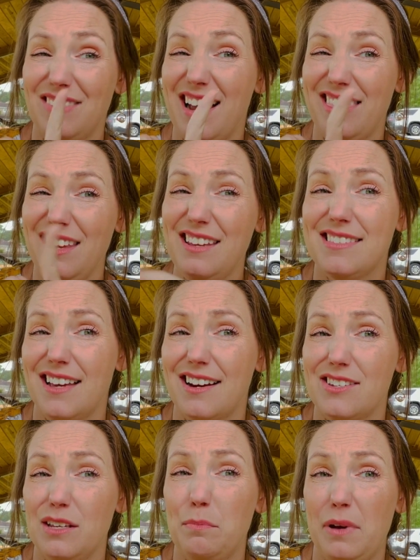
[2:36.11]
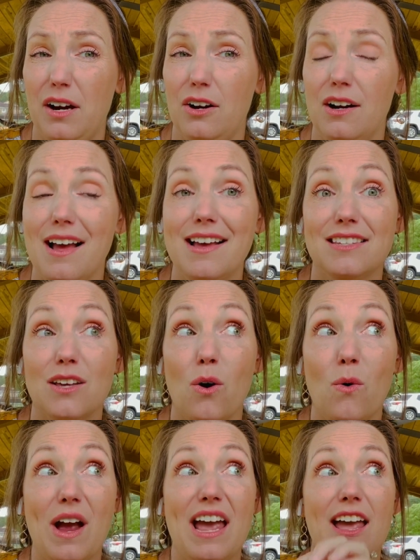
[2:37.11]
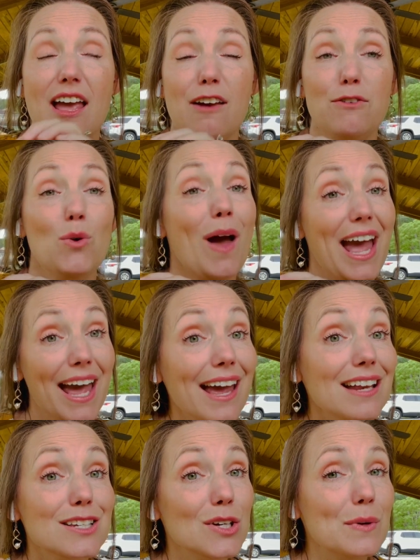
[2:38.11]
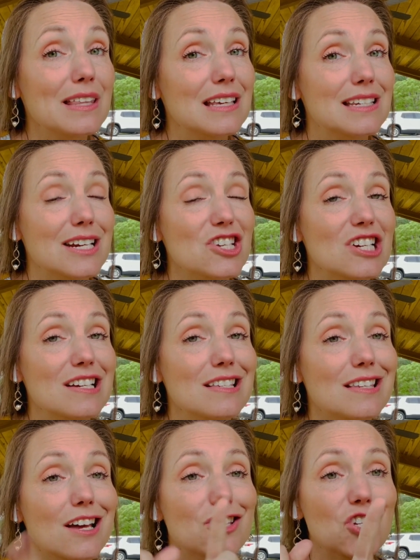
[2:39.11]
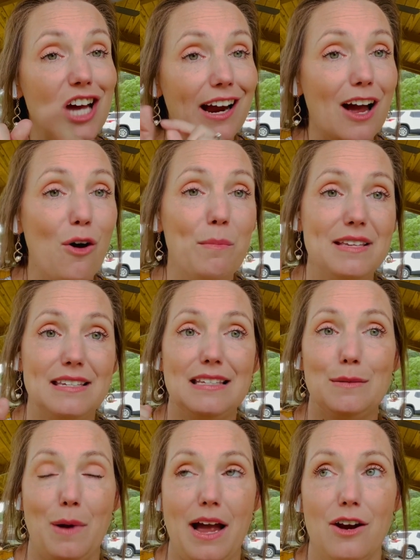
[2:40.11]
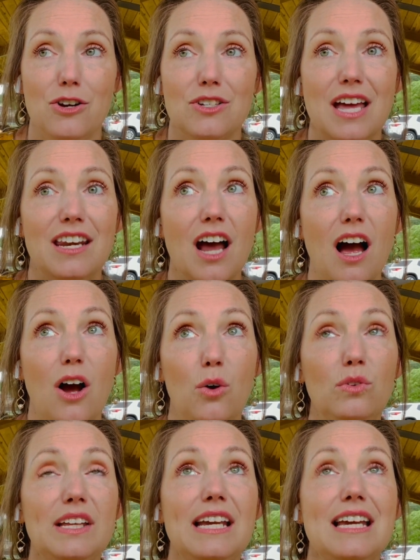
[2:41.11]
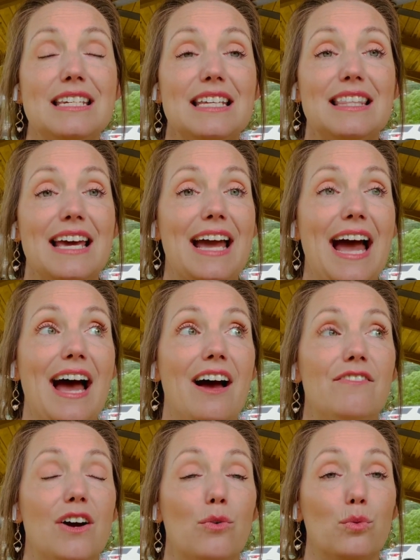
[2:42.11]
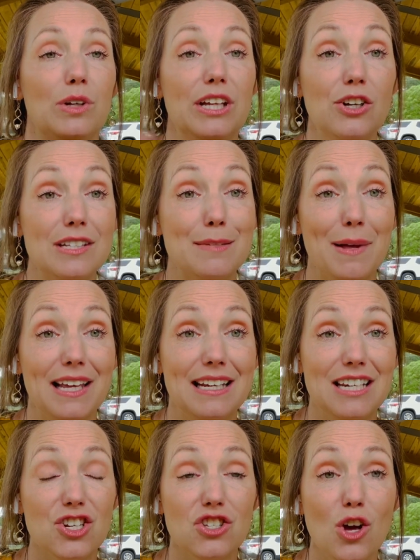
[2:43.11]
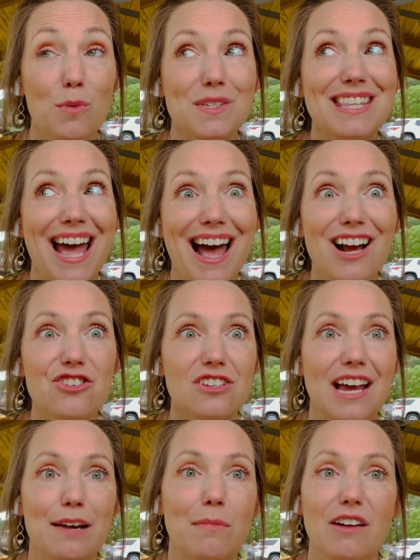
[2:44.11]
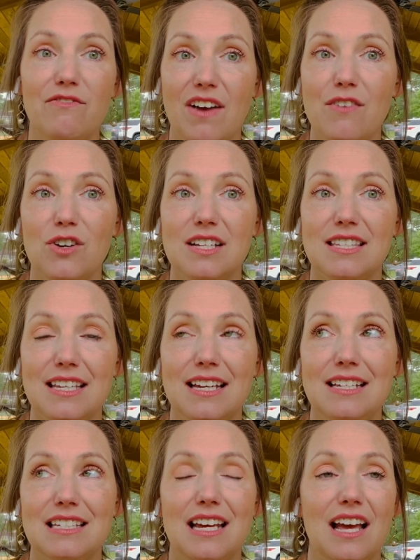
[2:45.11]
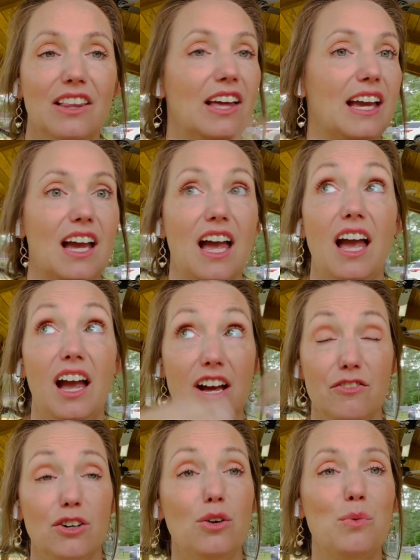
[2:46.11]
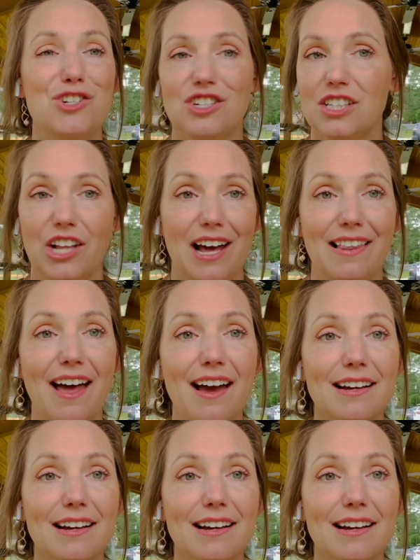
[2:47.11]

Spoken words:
I think it's actually better. So if you hate doing the dishes, check out Mrs. Meyer's. Not only did they have really good smelling dish soaps, they actually had my favorite scent ever, which is lilac.